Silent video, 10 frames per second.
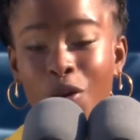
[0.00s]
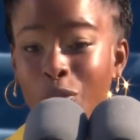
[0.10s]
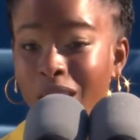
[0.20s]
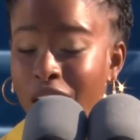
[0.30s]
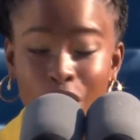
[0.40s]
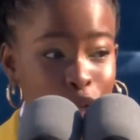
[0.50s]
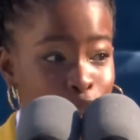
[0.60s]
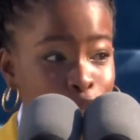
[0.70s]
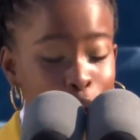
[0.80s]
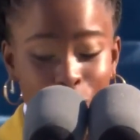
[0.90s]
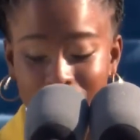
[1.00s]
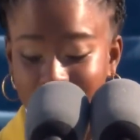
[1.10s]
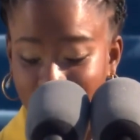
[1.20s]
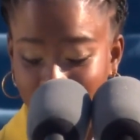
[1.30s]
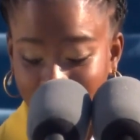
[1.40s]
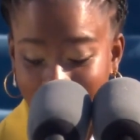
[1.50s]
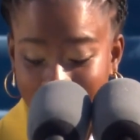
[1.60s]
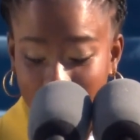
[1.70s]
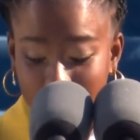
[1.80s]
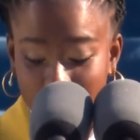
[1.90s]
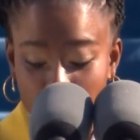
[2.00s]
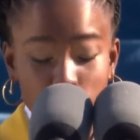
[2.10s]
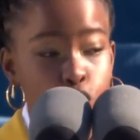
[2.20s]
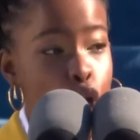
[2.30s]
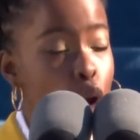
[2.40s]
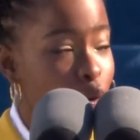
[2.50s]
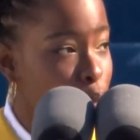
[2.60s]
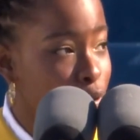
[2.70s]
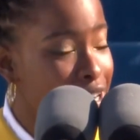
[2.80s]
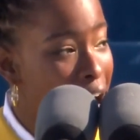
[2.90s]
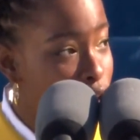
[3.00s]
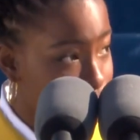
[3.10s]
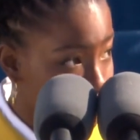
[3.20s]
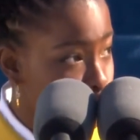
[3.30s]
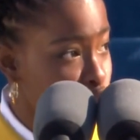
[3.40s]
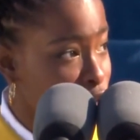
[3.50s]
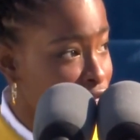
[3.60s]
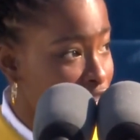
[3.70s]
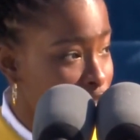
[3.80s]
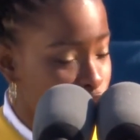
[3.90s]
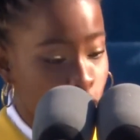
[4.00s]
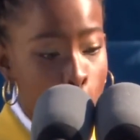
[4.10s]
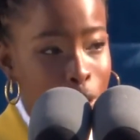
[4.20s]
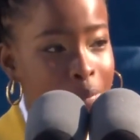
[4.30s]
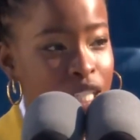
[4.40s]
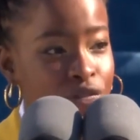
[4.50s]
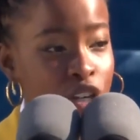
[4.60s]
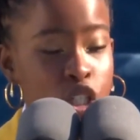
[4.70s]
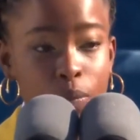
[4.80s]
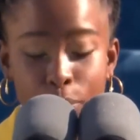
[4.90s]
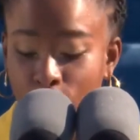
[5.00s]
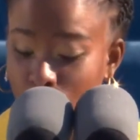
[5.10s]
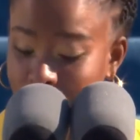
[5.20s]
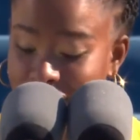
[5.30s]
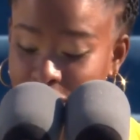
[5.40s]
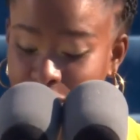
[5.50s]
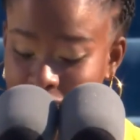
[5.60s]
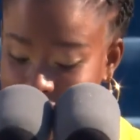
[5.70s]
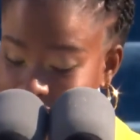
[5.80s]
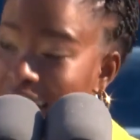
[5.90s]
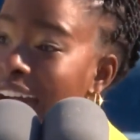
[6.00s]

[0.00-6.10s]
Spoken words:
We close the divide because we know to put our future first, we must first put our differences